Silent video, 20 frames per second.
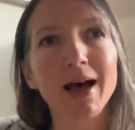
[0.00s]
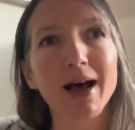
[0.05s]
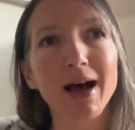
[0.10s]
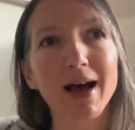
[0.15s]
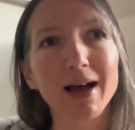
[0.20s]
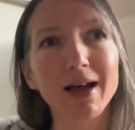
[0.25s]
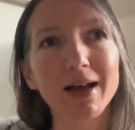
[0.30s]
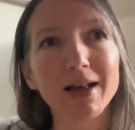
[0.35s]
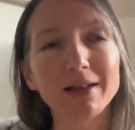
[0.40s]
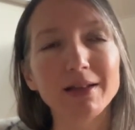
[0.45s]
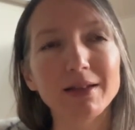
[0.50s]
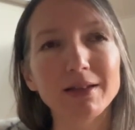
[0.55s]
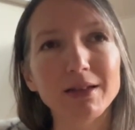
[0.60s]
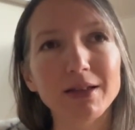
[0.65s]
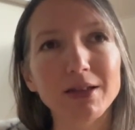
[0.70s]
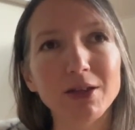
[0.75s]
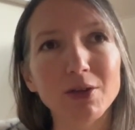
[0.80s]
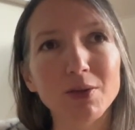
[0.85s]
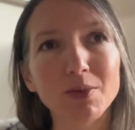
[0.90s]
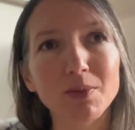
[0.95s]
And
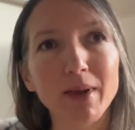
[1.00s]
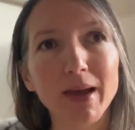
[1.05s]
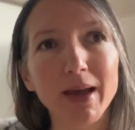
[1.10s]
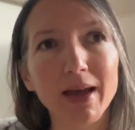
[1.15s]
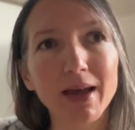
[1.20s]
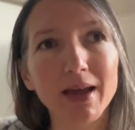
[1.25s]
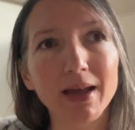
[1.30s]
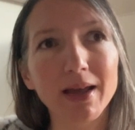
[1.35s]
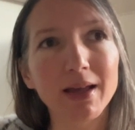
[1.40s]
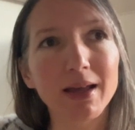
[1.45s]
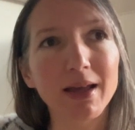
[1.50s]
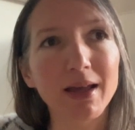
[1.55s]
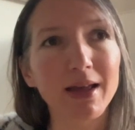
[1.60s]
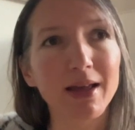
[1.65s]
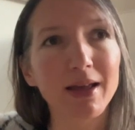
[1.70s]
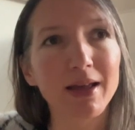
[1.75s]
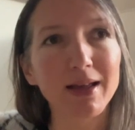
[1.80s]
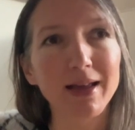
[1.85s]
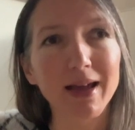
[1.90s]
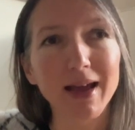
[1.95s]
you may
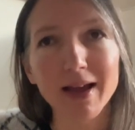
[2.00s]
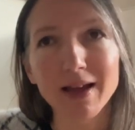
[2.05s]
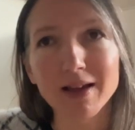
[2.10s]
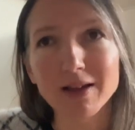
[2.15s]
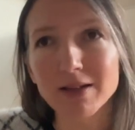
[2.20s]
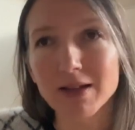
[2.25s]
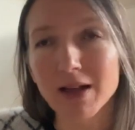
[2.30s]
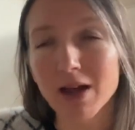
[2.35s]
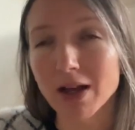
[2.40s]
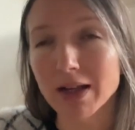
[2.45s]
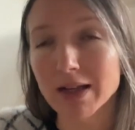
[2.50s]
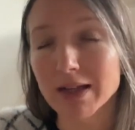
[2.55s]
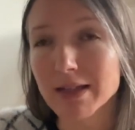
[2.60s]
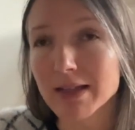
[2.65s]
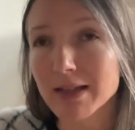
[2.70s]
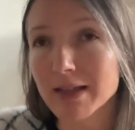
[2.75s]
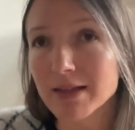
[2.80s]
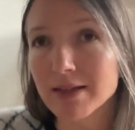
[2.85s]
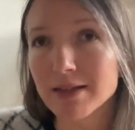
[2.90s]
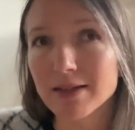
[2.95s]
get
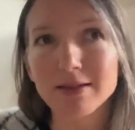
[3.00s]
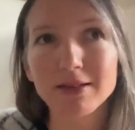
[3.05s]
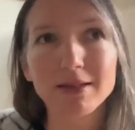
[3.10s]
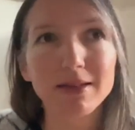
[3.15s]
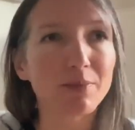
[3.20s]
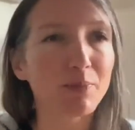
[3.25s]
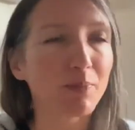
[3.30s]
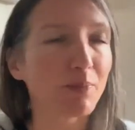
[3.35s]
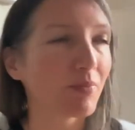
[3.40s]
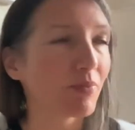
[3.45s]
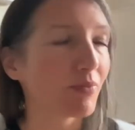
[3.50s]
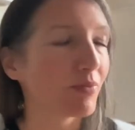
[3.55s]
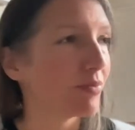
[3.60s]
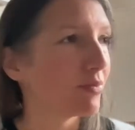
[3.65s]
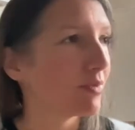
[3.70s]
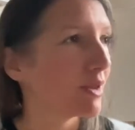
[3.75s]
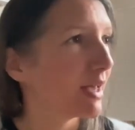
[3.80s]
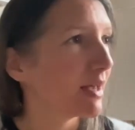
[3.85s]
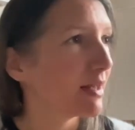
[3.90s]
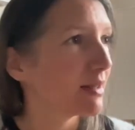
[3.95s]
ideas,
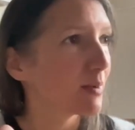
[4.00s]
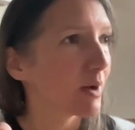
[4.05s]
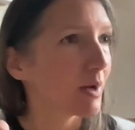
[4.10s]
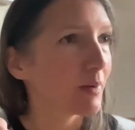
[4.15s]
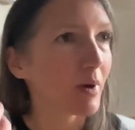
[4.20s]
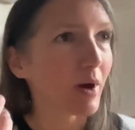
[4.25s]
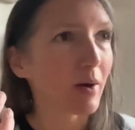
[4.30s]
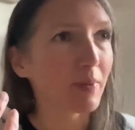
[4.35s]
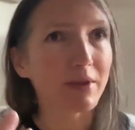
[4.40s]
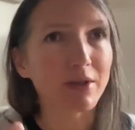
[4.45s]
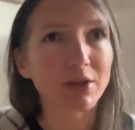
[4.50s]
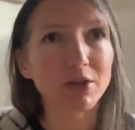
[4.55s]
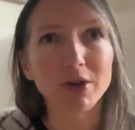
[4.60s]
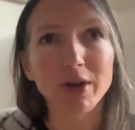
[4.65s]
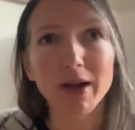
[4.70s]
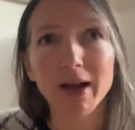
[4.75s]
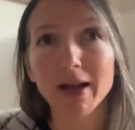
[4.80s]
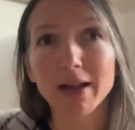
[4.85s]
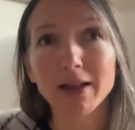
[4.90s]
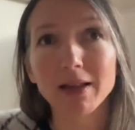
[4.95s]
things might pop into your
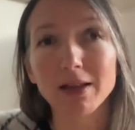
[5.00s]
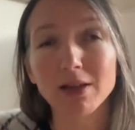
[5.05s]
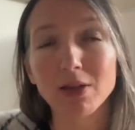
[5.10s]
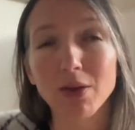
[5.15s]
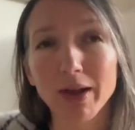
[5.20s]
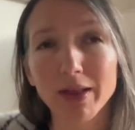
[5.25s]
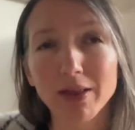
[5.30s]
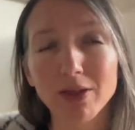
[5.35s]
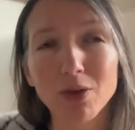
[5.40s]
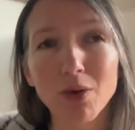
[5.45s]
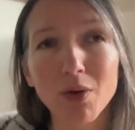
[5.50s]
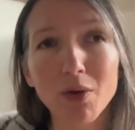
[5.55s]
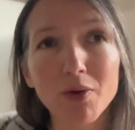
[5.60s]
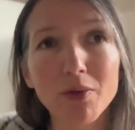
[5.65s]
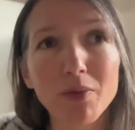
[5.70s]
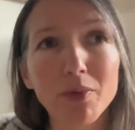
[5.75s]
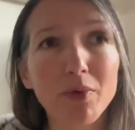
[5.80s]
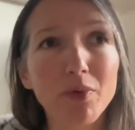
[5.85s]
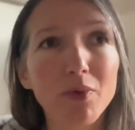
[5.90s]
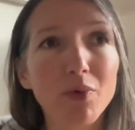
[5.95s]
head that you hadn't thought
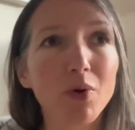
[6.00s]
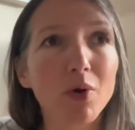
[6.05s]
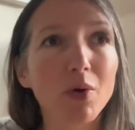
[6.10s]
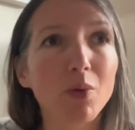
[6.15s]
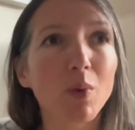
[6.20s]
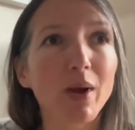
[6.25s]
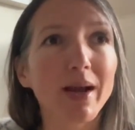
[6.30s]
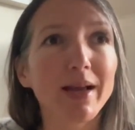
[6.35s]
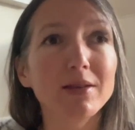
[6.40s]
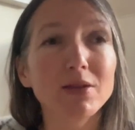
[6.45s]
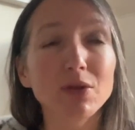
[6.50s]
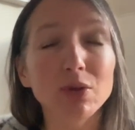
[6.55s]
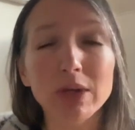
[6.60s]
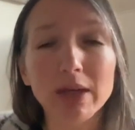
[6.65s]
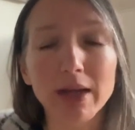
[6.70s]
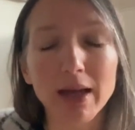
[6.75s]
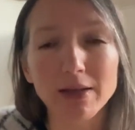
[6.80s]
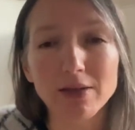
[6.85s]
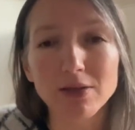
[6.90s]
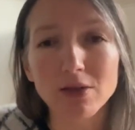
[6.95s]
of before, ways you
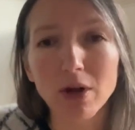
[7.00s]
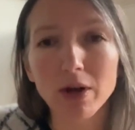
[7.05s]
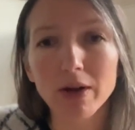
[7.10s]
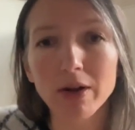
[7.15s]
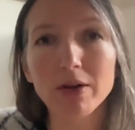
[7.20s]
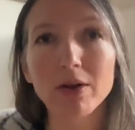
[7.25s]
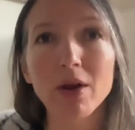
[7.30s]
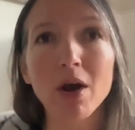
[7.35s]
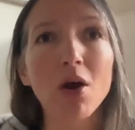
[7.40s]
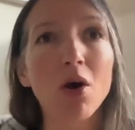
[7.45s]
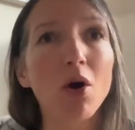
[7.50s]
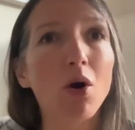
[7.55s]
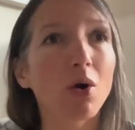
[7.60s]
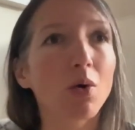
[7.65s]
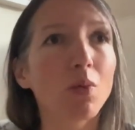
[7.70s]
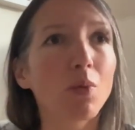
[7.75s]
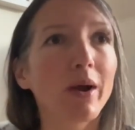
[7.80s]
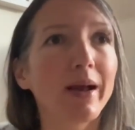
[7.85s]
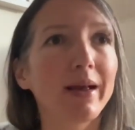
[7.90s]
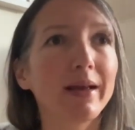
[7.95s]
can get started,
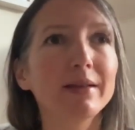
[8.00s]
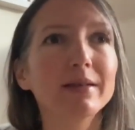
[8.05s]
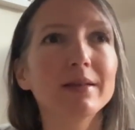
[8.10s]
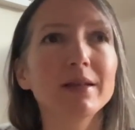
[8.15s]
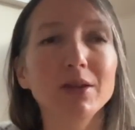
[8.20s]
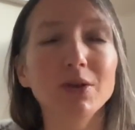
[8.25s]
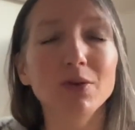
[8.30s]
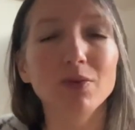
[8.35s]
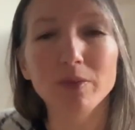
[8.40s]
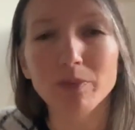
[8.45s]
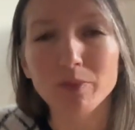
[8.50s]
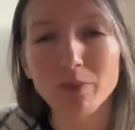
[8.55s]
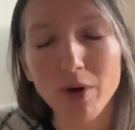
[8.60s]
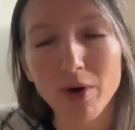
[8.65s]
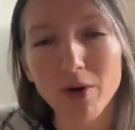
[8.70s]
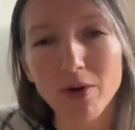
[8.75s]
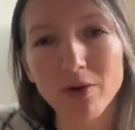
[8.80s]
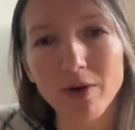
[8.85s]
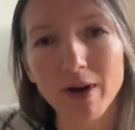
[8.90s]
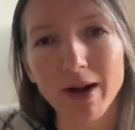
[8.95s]
or ways that you can
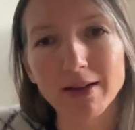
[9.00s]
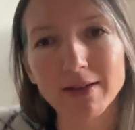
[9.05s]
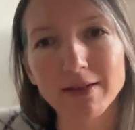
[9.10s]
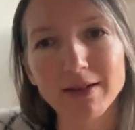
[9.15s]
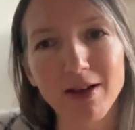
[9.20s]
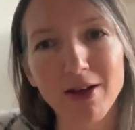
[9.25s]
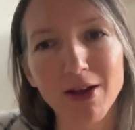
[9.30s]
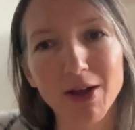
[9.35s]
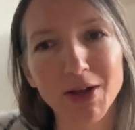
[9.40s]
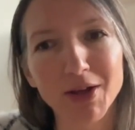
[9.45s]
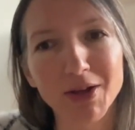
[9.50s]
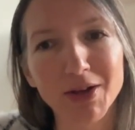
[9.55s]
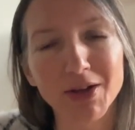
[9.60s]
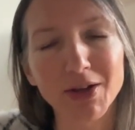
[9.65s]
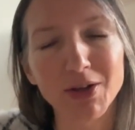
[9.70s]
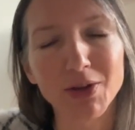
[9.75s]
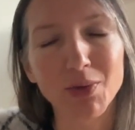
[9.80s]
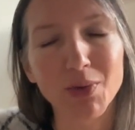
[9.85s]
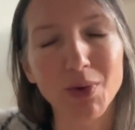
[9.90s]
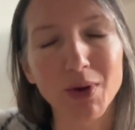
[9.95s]
progress on
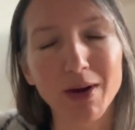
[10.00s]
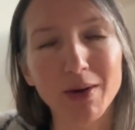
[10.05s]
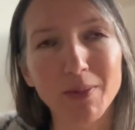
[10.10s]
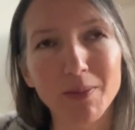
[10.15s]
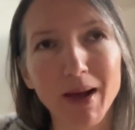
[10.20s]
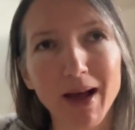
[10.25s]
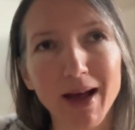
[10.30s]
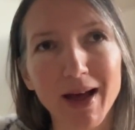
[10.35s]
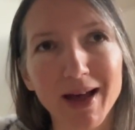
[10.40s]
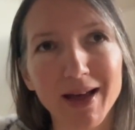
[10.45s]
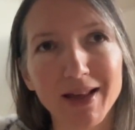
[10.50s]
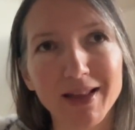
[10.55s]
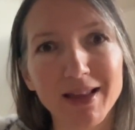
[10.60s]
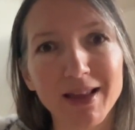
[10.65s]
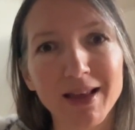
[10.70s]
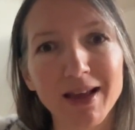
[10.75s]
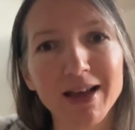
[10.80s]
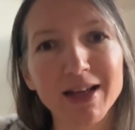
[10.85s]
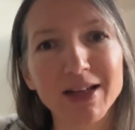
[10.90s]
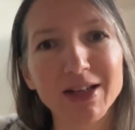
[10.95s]
your path
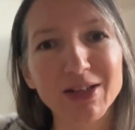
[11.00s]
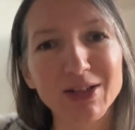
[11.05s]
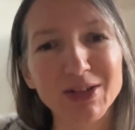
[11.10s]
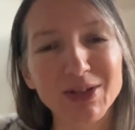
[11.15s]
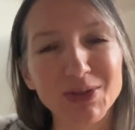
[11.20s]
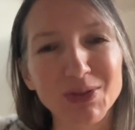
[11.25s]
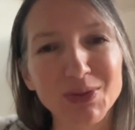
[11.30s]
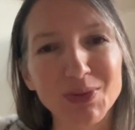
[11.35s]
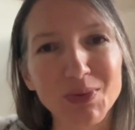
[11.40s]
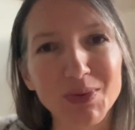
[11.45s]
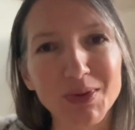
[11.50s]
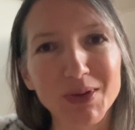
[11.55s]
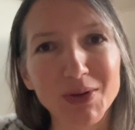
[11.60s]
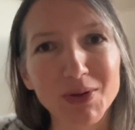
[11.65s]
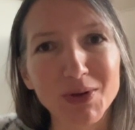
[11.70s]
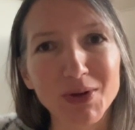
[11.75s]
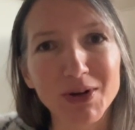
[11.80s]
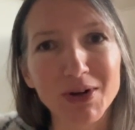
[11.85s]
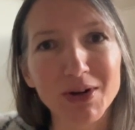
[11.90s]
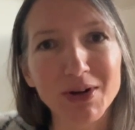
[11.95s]
to
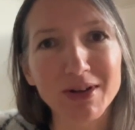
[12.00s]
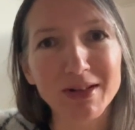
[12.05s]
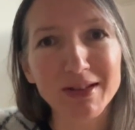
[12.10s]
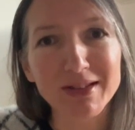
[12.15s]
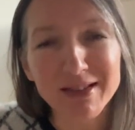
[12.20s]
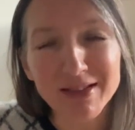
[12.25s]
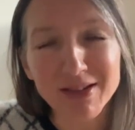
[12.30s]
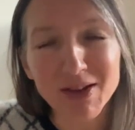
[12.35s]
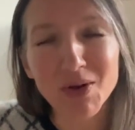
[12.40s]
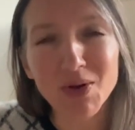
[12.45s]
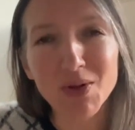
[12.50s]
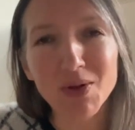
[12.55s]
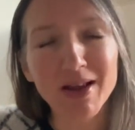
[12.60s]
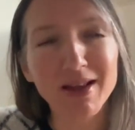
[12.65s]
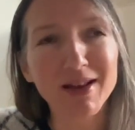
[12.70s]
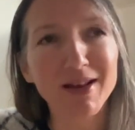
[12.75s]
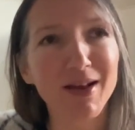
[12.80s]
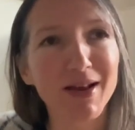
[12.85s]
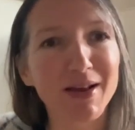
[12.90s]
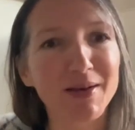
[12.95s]
your soul
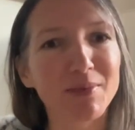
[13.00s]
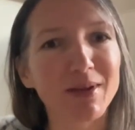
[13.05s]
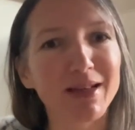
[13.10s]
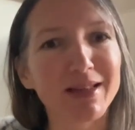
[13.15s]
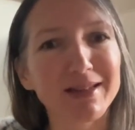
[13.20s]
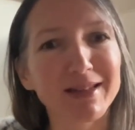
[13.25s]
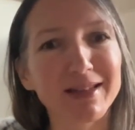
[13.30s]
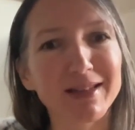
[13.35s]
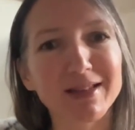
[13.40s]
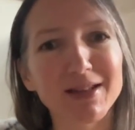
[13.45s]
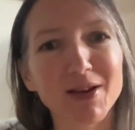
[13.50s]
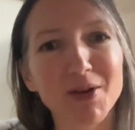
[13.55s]
aligned business.